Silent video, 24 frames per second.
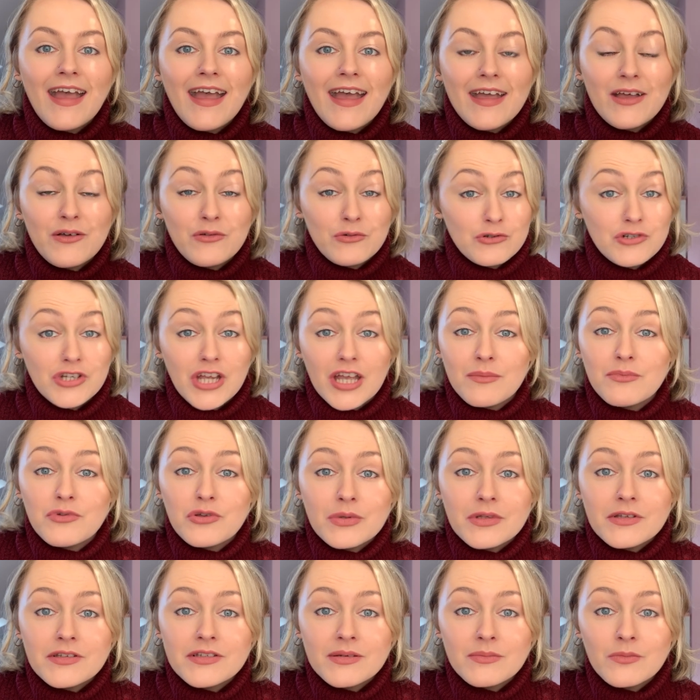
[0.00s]
it will shape you
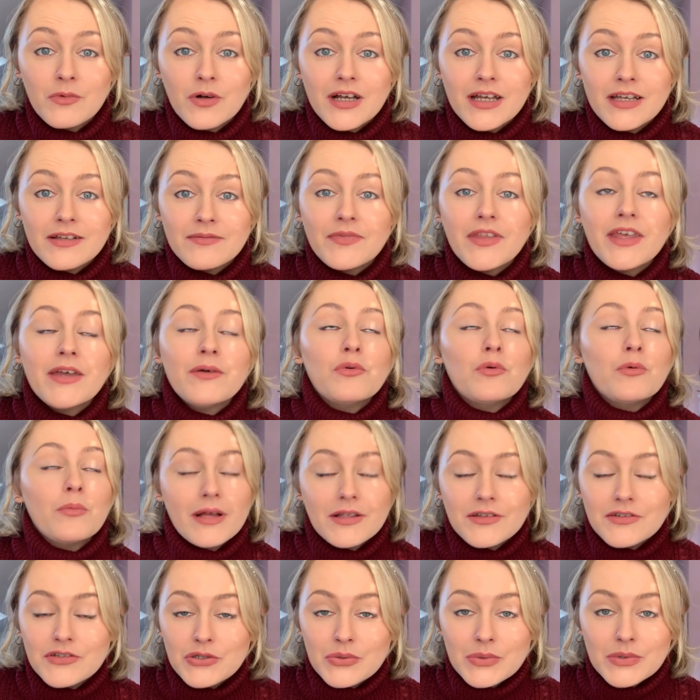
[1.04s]
in some way, it will
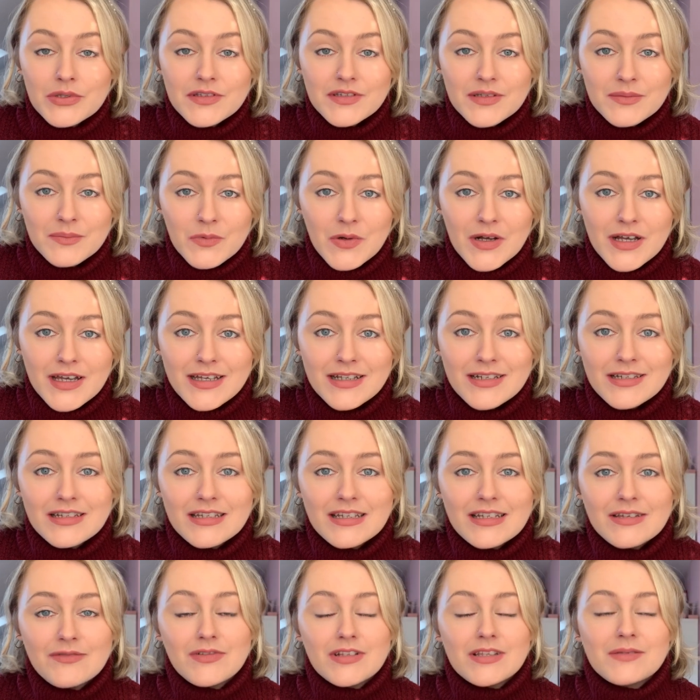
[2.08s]
better you in some way.
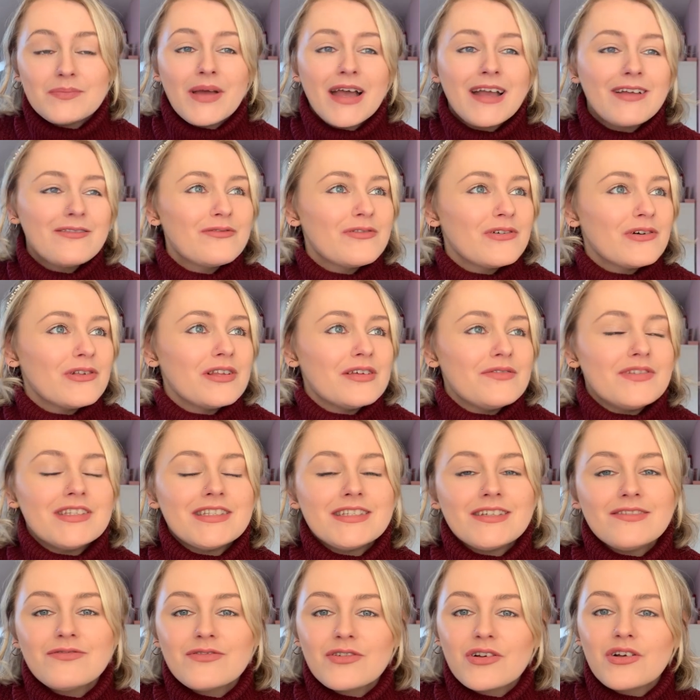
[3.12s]
If it's painful, if it's
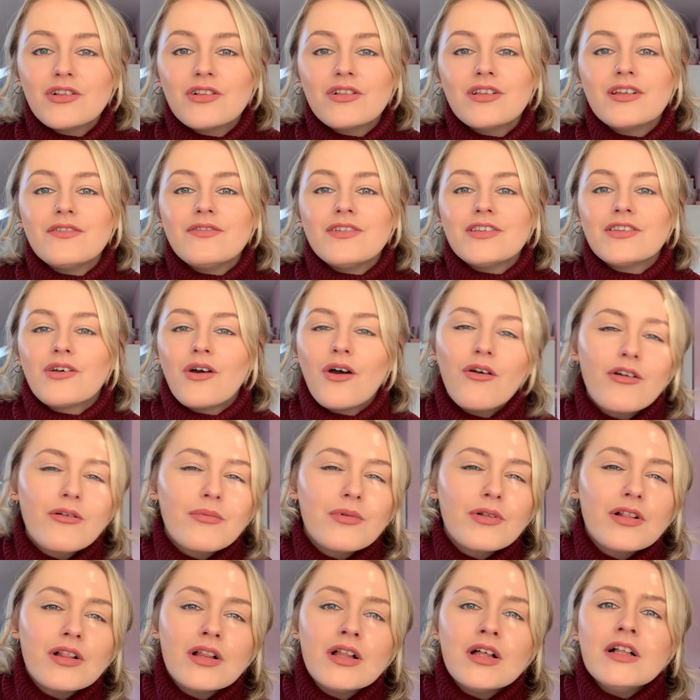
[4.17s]
difficult, if it's
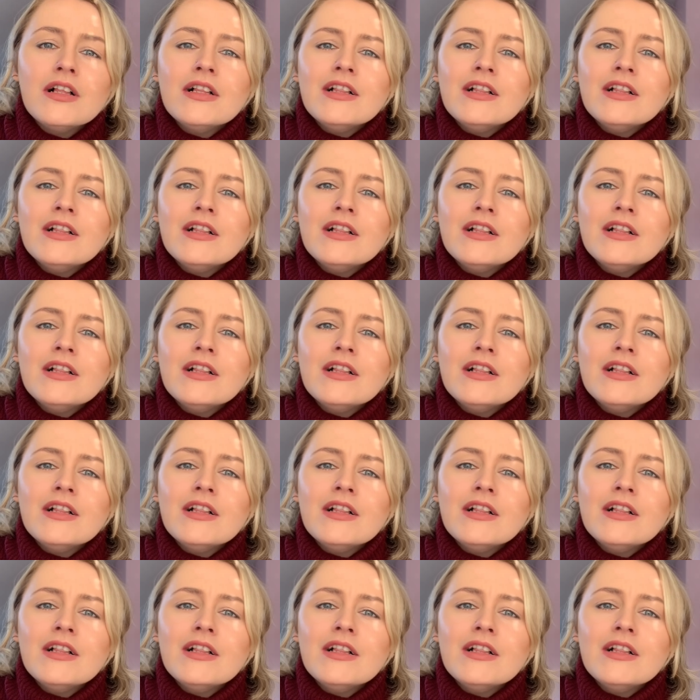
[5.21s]
horrible,